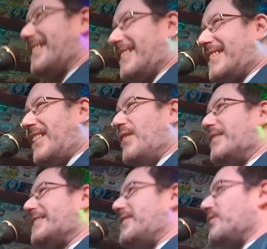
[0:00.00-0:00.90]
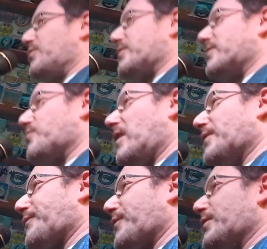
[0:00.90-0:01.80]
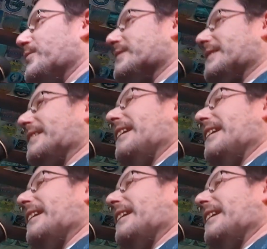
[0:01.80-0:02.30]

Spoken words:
So it's not just a dried fruit.